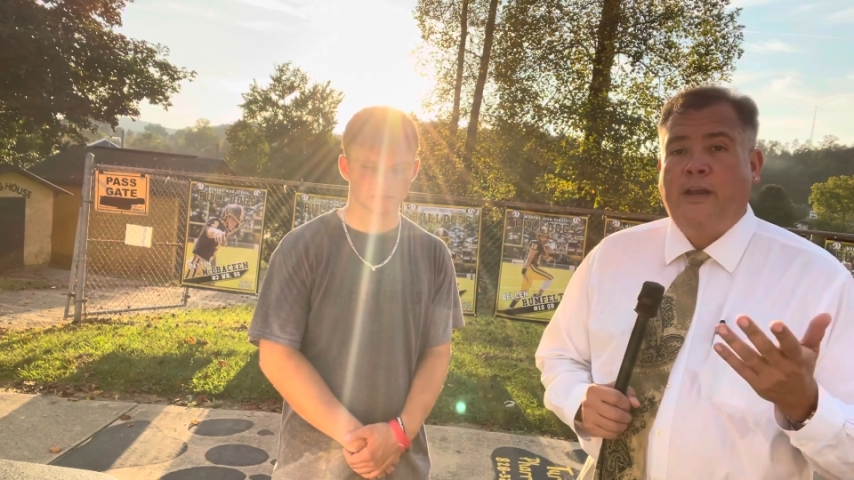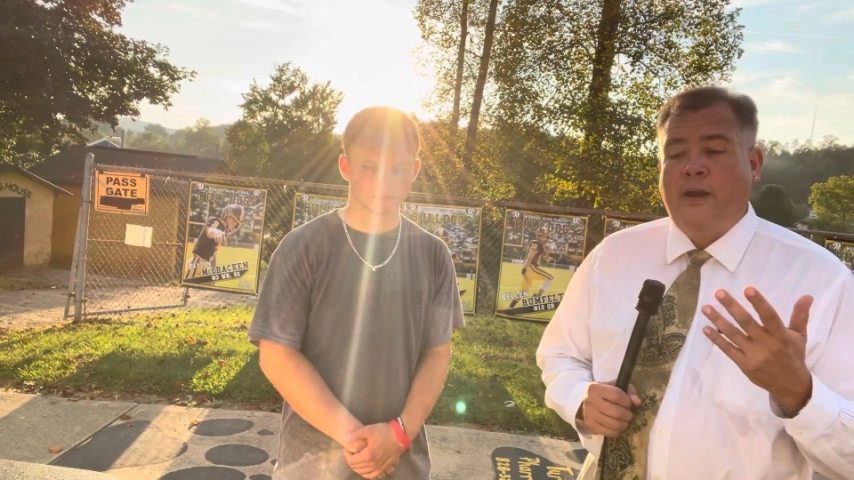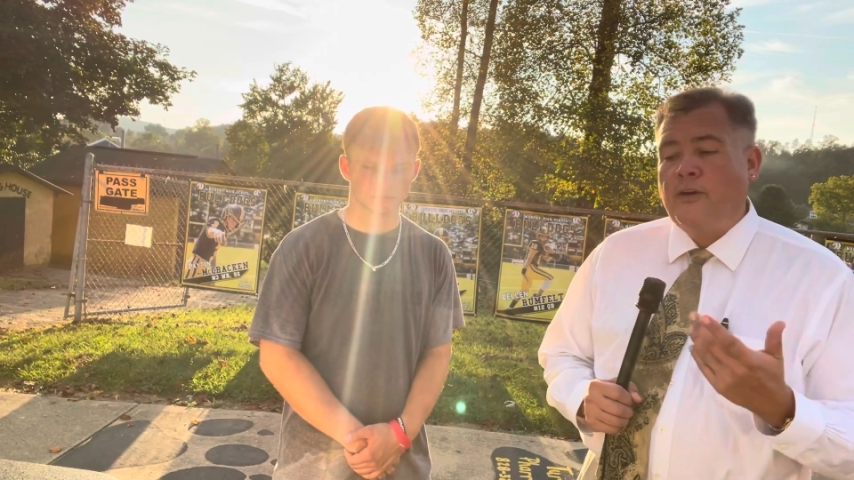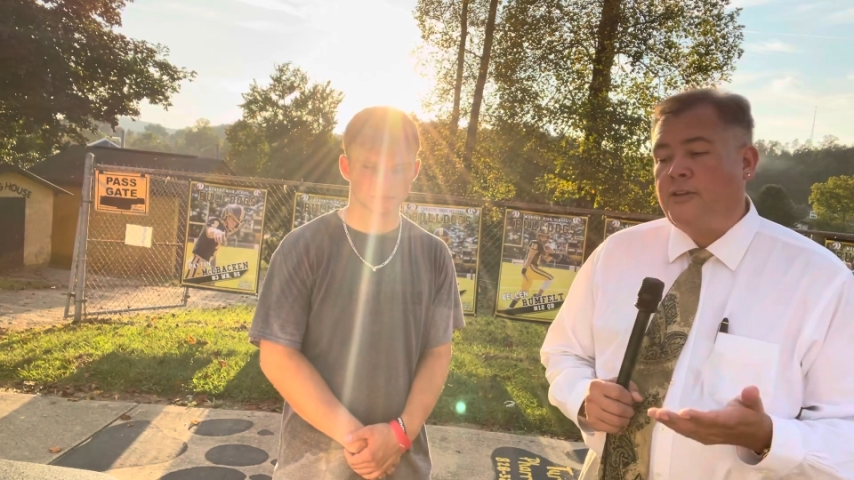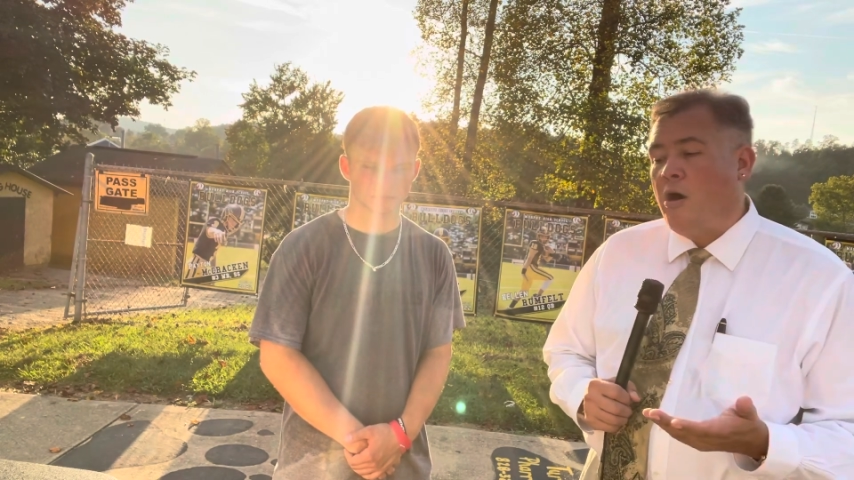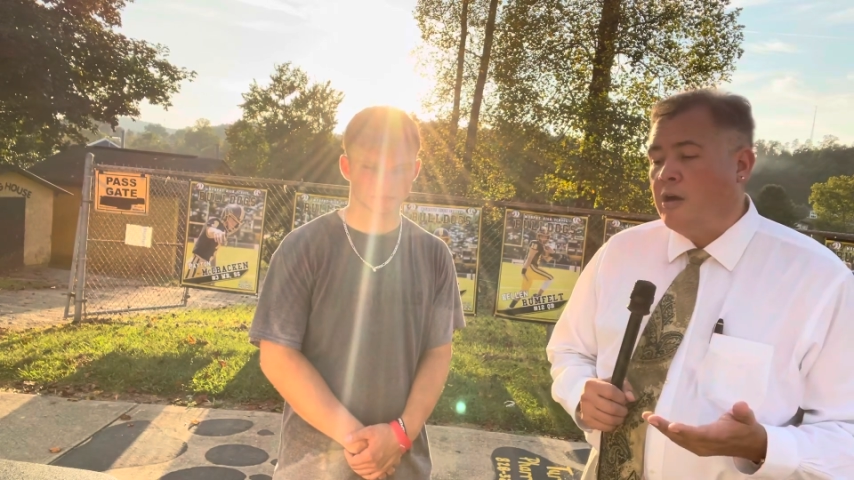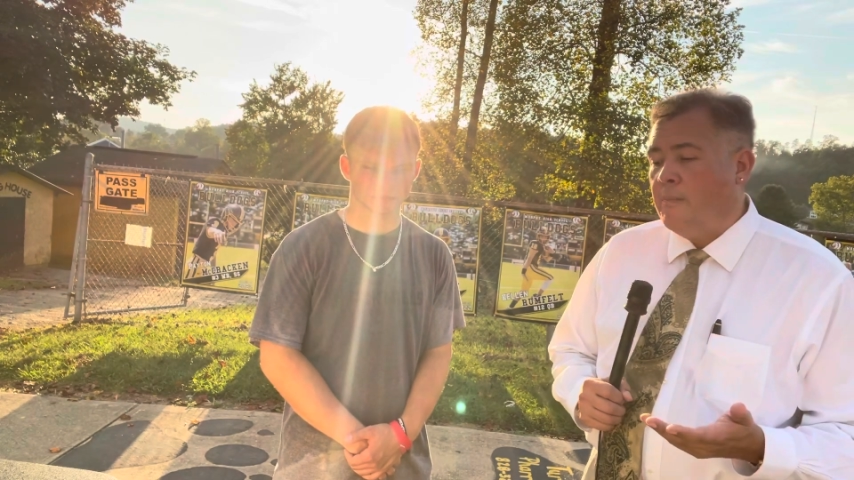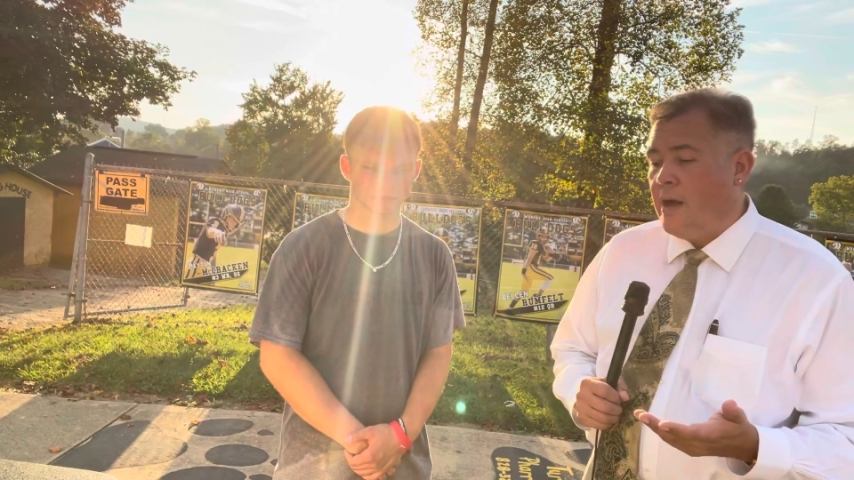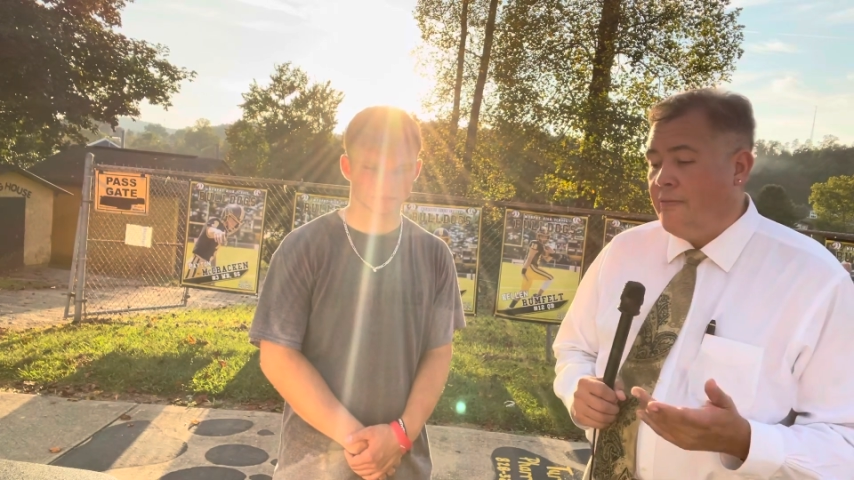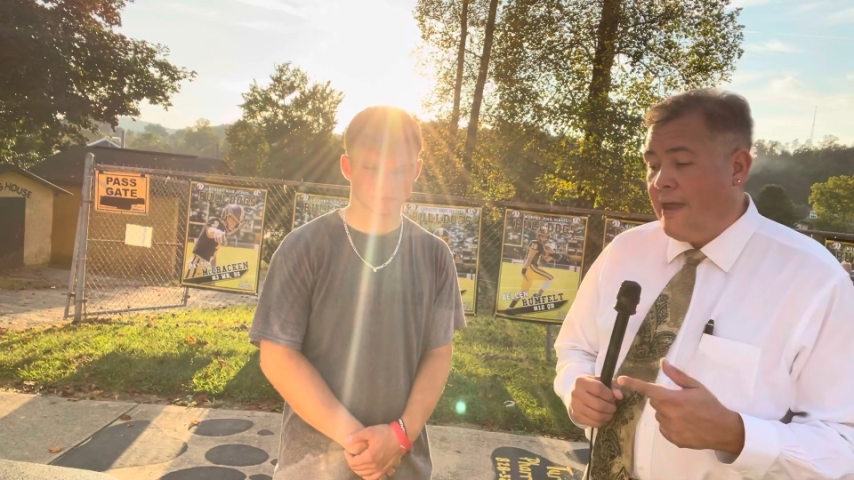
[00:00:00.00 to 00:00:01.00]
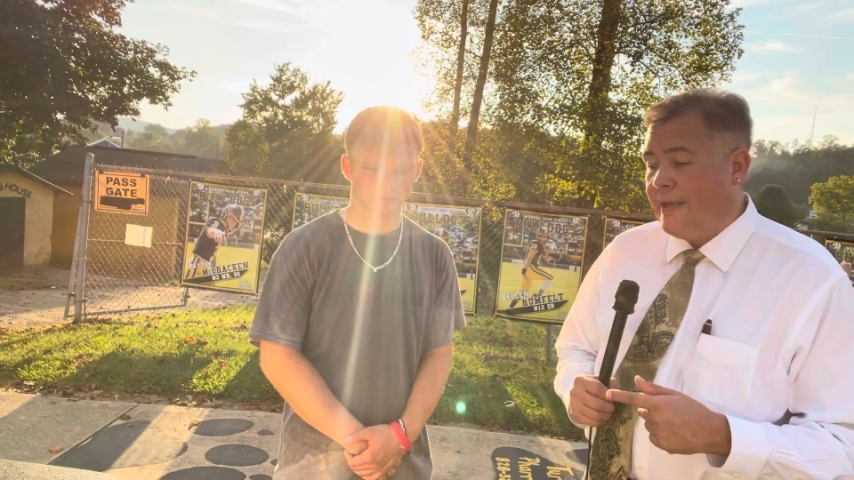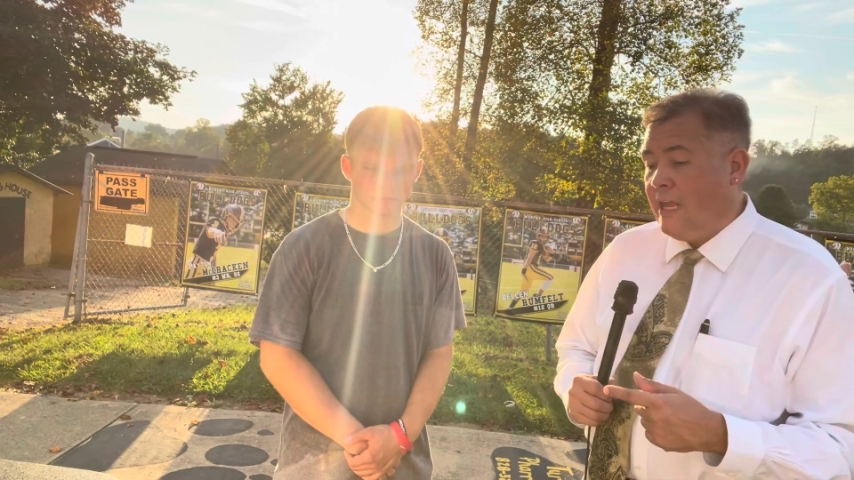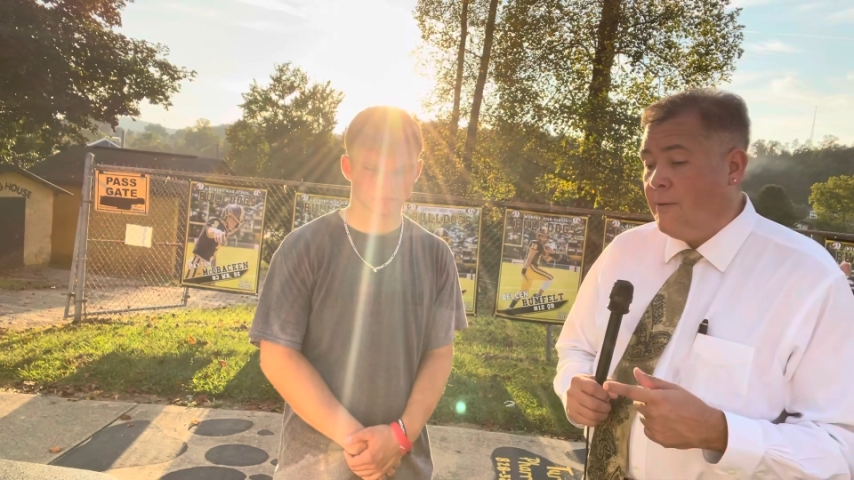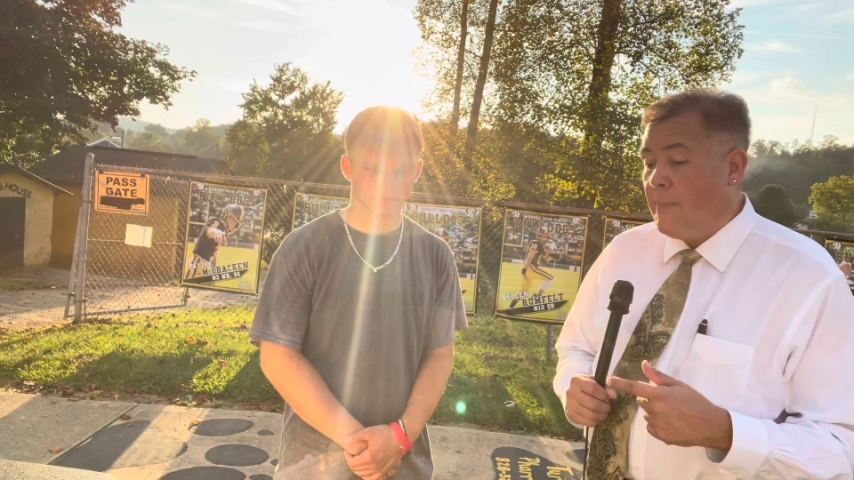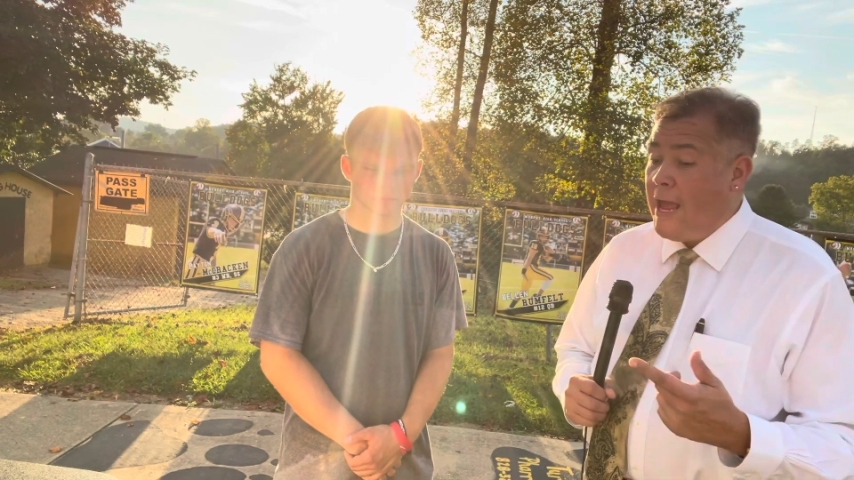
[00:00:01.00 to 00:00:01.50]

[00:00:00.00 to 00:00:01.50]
Here to talk about that game,